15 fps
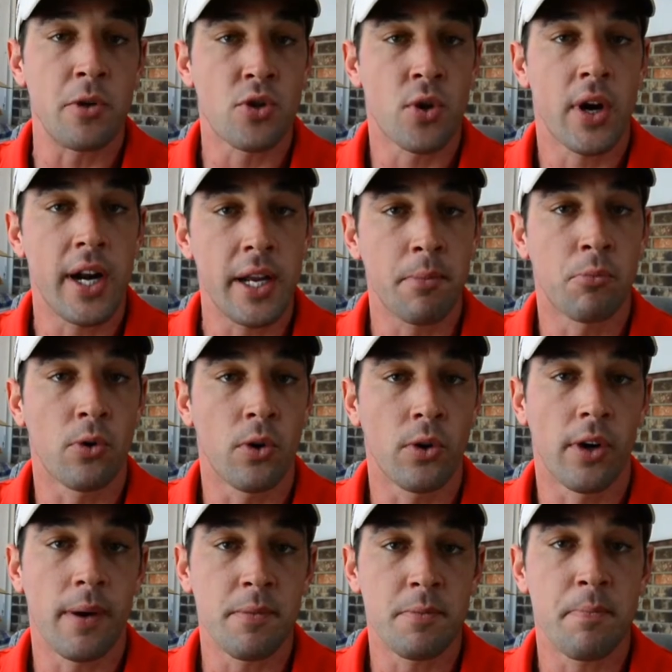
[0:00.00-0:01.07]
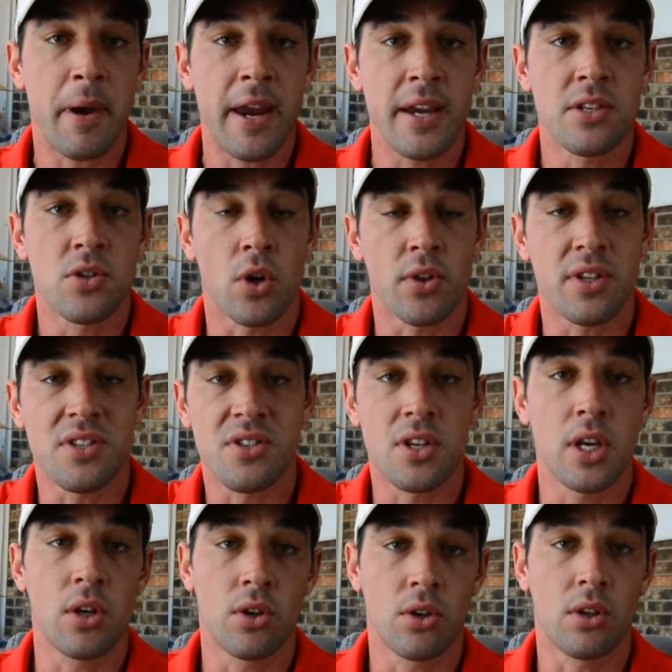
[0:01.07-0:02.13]
and training programs based on the
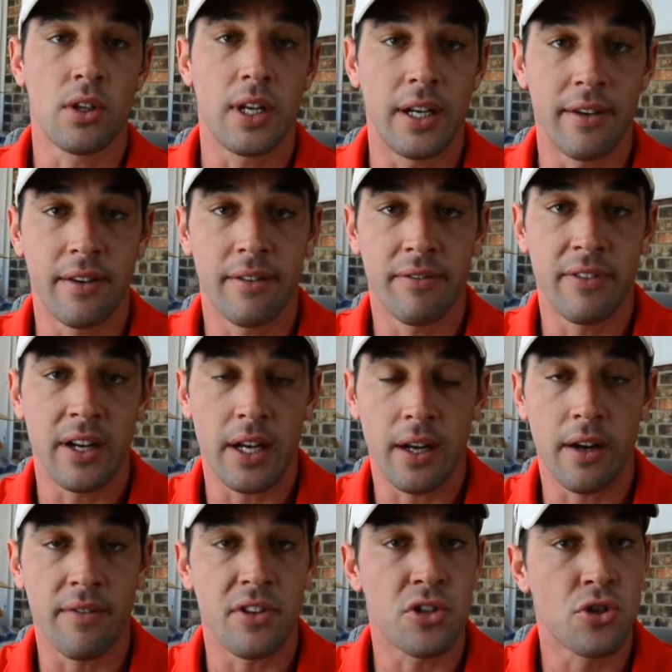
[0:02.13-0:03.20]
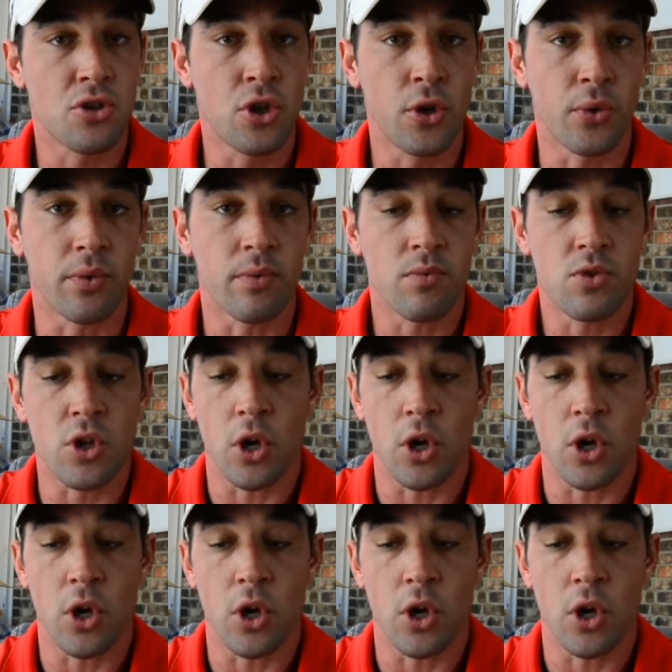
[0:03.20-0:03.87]
skill of the student.